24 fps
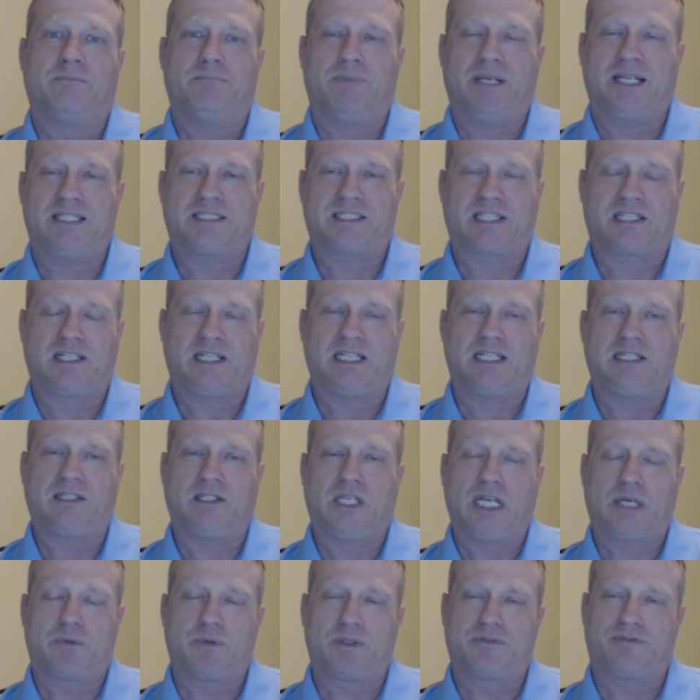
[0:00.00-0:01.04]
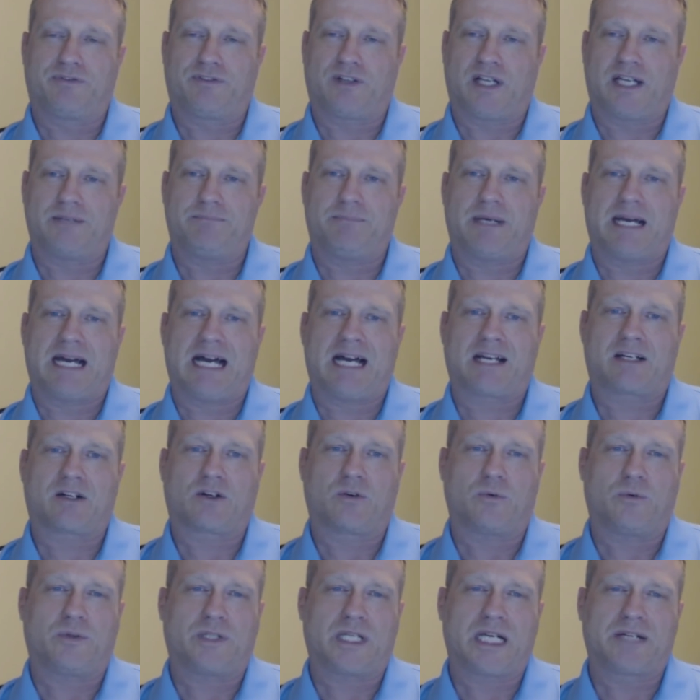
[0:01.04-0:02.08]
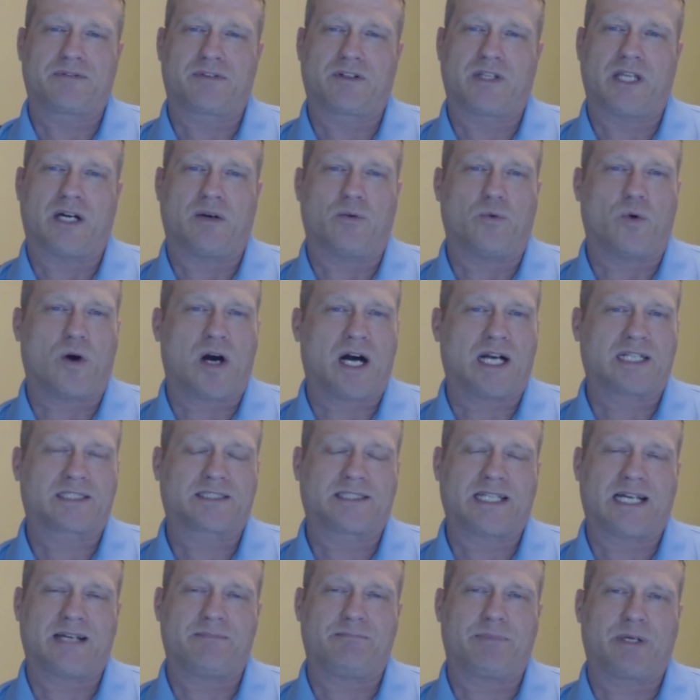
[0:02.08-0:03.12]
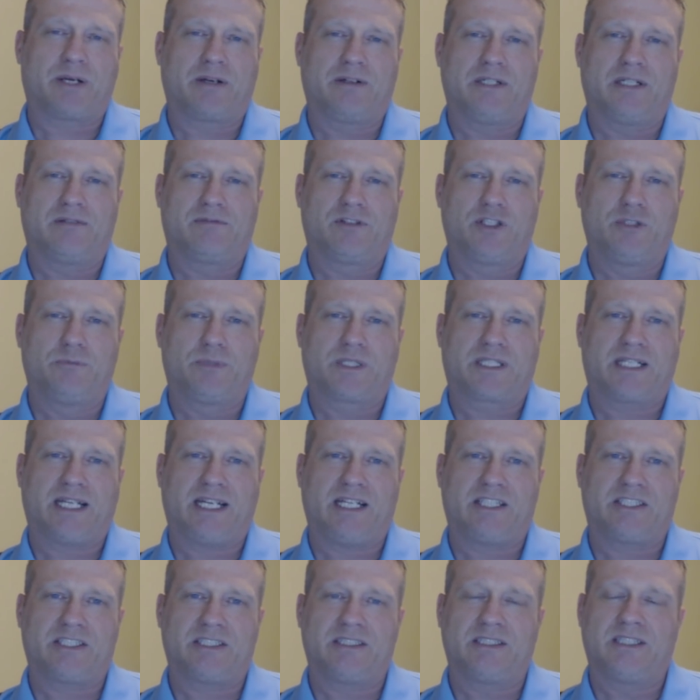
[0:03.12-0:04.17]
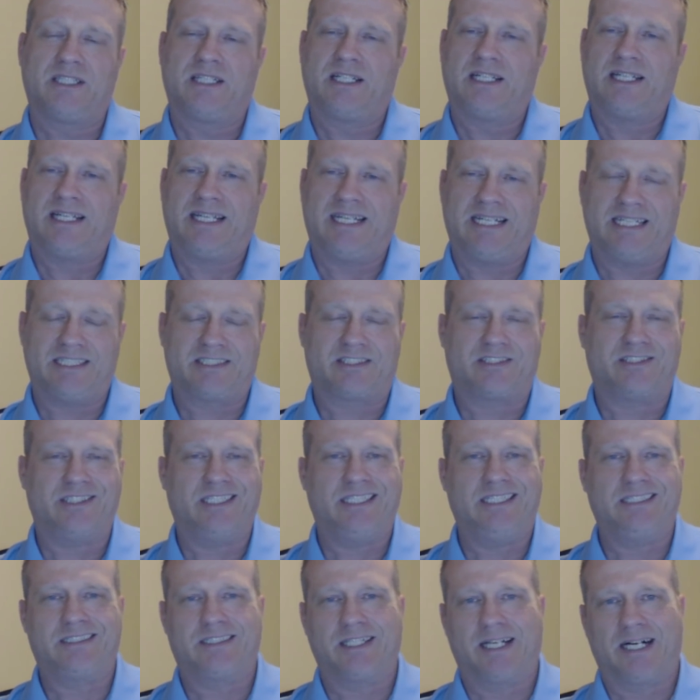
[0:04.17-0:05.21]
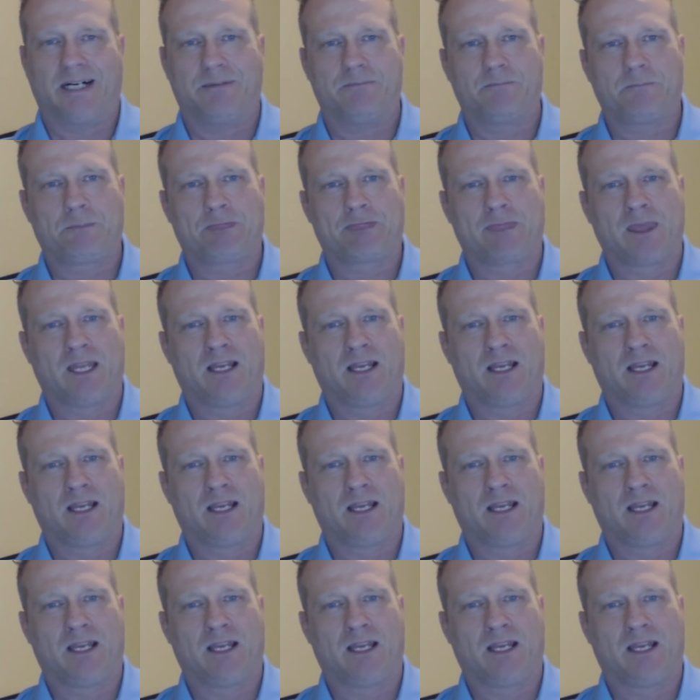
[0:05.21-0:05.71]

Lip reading: basically liquid flood back or whatever that washed that bearing of lubrication and it seized up.